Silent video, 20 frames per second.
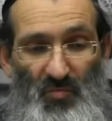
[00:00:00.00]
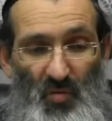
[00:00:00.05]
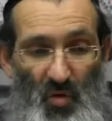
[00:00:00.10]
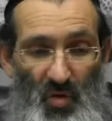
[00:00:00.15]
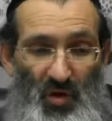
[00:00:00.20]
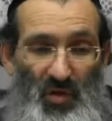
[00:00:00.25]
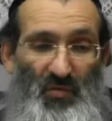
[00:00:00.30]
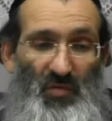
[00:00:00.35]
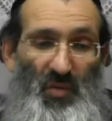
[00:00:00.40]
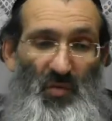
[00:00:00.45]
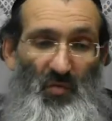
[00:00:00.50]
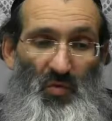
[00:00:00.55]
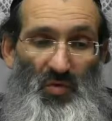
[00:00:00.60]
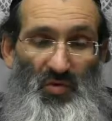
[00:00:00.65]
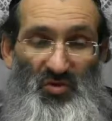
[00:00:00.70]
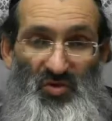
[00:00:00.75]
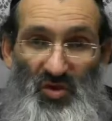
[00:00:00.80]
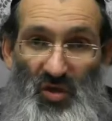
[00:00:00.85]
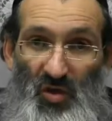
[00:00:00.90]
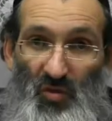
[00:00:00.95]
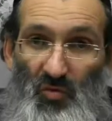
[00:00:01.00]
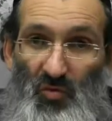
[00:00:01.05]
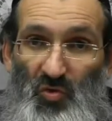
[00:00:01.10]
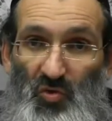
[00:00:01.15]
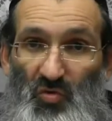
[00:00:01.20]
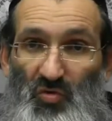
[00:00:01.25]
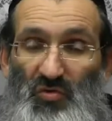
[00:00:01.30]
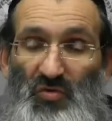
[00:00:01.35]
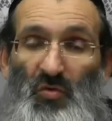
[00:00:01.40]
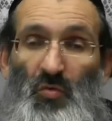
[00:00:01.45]
Mochim, that we
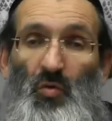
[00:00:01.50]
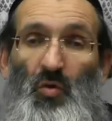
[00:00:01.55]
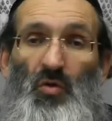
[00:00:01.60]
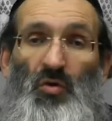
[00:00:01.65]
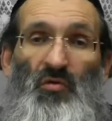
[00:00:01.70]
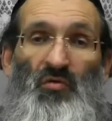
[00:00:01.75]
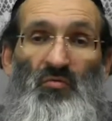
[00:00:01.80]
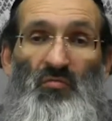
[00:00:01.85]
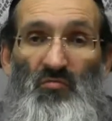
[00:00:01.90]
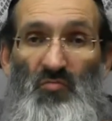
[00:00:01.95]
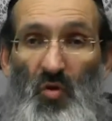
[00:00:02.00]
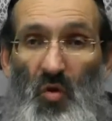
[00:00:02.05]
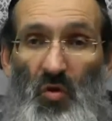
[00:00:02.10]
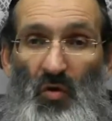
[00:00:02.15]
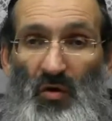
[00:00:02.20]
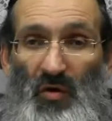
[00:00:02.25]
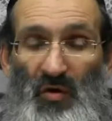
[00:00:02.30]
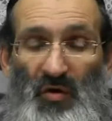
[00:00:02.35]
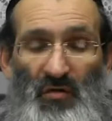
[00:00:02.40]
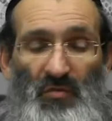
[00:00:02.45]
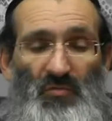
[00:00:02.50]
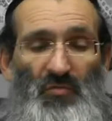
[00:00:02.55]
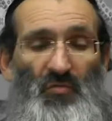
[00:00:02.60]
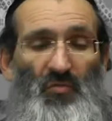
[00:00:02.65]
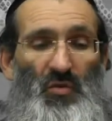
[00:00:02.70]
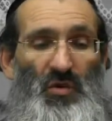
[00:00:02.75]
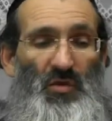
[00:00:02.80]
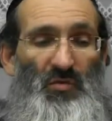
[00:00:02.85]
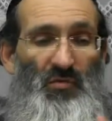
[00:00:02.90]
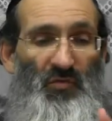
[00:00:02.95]
generally use the word of mochim,
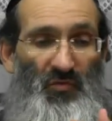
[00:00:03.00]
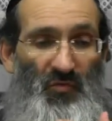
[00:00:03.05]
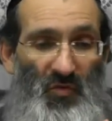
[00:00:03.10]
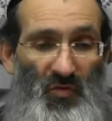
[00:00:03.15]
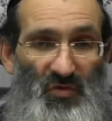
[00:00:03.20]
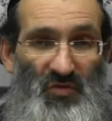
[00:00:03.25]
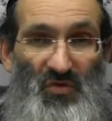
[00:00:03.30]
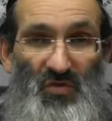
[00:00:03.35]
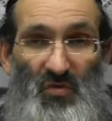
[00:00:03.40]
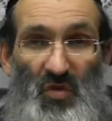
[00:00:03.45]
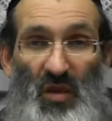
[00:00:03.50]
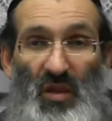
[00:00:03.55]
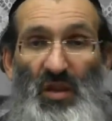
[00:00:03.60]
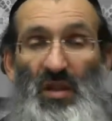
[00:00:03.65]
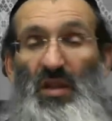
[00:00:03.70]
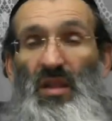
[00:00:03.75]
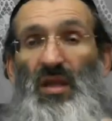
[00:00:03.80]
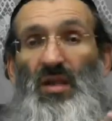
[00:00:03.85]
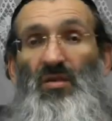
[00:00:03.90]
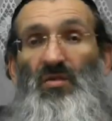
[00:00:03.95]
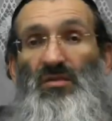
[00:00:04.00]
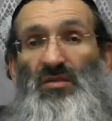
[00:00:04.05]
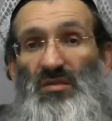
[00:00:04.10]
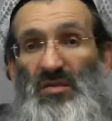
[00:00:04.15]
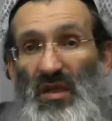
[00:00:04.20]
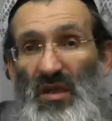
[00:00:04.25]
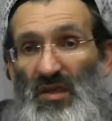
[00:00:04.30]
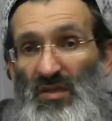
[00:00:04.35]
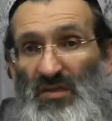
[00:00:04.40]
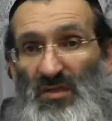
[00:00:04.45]
really refers to a later
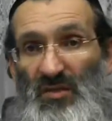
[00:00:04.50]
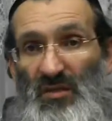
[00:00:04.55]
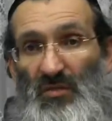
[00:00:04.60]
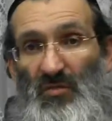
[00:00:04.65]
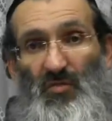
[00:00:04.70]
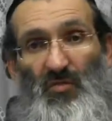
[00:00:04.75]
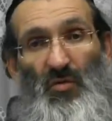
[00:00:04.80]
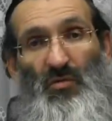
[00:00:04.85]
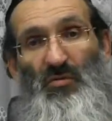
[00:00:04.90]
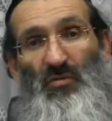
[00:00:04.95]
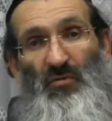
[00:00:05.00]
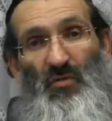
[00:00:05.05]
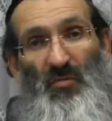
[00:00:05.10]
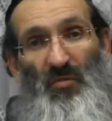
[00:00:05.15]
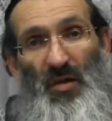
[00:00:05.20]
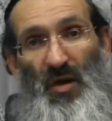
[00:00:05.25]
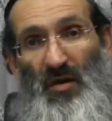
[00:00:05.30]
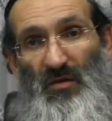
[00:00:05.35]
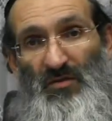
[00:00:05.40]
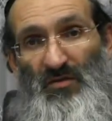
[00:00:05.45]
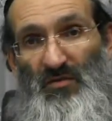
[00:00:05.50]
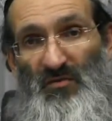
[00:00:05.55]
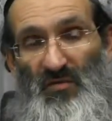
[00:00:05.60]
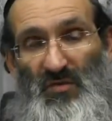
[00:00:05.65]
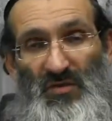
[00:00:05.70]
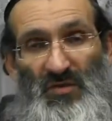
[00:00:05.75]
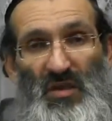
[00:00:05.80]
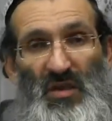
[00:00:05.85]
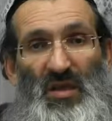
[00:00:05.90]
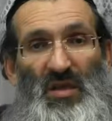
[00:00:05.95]
stage in the growth of the pasuk.
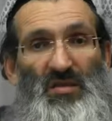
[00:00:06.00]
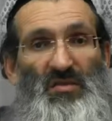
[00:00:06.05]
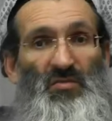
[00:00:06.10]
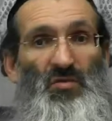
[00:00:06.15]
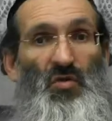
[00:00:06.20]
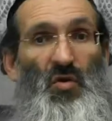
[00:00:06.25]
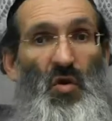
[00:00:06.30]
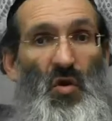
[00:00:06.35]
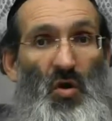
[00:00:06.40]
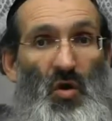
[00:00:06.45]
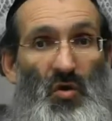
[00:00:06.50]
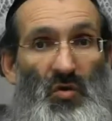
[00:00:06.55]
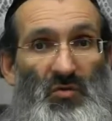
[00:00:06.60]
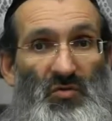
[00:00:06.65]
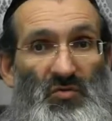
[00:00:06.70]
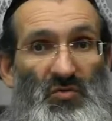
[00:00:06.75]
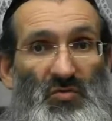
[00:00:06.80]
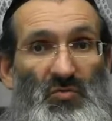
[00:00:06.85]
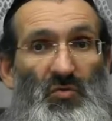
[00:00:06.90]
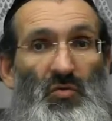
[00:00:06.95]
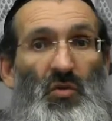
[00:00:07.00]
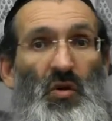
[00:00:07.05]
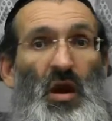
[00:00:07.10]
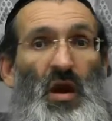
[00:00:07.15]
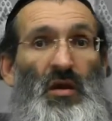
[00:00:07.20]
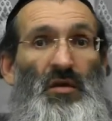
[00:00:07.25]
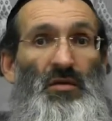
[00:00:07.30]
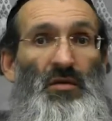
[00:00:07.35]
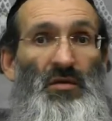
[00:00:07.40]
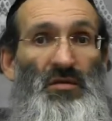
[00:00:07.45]
We say he's gone to
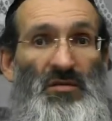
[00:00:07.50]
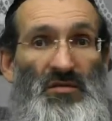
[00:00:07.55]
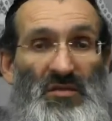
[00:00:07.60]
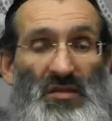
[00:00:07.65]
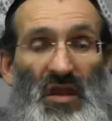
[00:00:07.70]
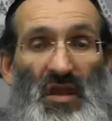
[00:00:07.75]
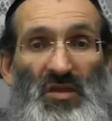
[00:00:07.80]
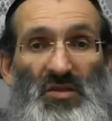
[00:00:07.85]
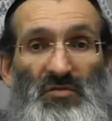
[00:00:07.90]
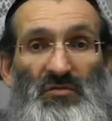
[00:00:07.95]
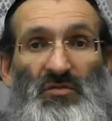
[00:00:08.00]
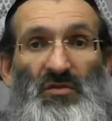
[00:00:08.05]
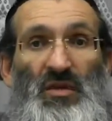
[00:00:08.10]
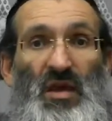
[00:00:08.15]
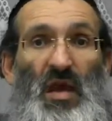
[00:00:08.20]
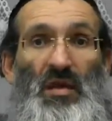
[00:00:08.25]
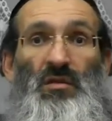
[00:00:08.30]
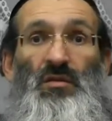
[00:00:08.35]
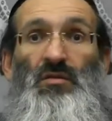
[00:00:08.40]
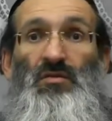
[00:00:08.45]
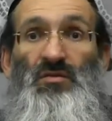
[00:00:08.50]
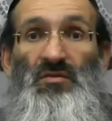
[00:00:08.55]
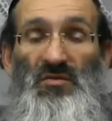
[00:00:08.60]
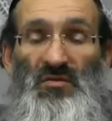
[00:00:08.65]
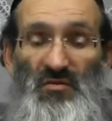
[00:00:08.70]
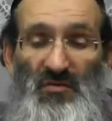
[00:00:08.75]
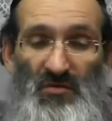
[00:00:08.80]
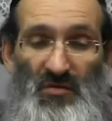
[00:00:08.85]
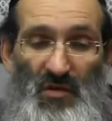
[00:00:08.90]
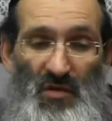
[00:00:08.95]
a stage of
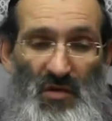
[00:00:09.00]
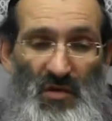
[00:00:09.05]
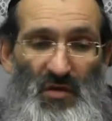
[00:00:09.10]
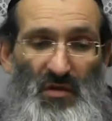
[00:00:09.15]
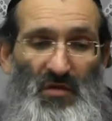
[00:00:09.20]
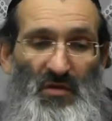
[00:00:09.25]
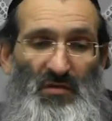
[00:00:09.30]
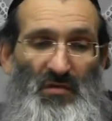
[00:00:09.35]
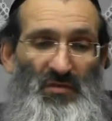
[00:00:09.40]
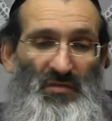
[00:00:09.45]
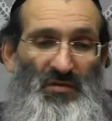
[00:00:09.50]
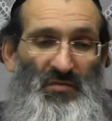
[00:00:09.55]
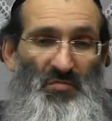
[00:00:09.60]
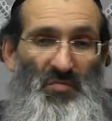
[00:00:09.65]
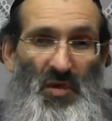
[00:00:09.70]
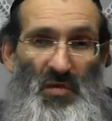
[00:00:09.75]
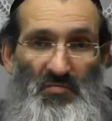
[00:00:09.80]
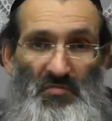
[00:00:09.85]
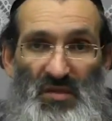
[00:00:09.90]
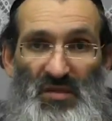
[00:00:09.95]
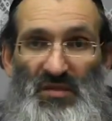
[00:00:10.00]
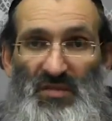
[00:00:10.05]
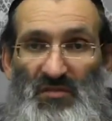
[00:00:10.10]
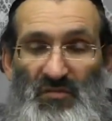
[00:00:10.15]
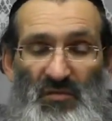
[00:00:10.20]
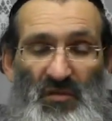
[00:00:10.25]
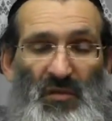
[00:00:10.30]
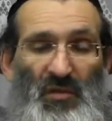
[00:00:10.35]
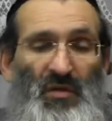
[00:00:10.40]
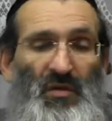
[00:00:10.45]
gadlus. This is bar
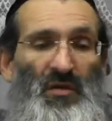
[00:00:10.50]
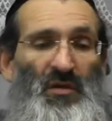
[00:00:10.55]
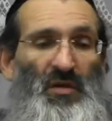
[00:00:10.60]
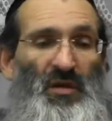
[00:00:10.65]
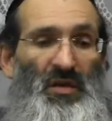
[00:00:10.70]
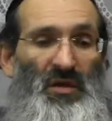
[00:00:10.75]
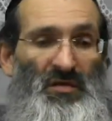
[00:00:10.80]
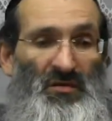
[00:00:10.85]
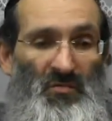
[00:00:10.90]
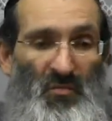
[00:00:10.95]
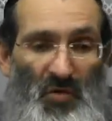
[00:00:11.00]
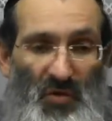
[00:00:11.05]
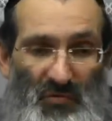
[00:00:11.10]
mitzvah, he has